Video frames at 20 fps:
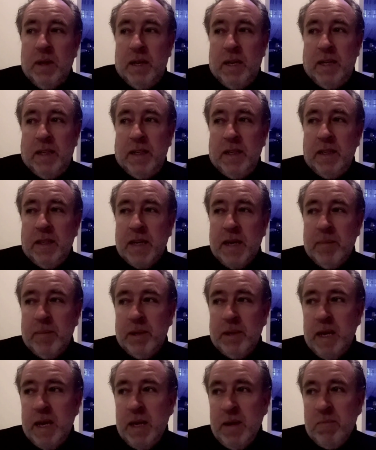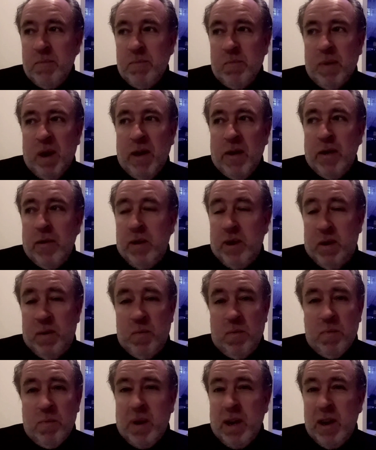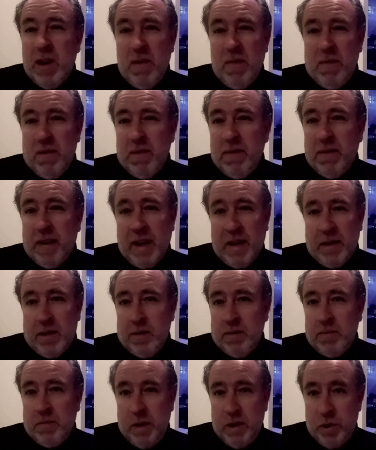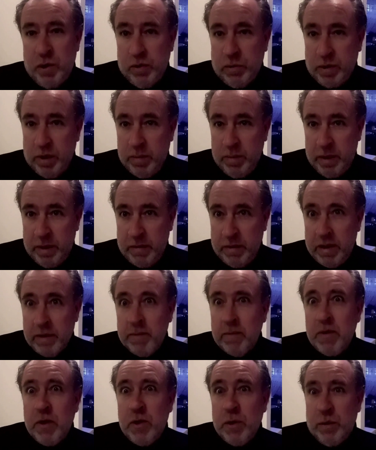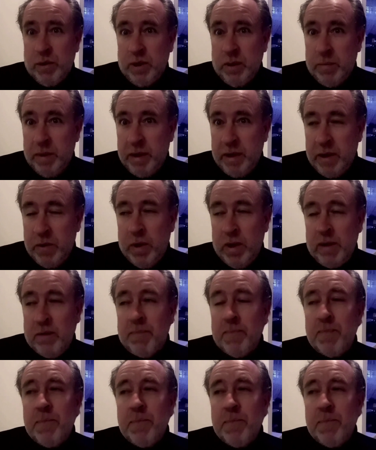Is it the same today? I don't know. I know for a fact it used to be. It used to be that way.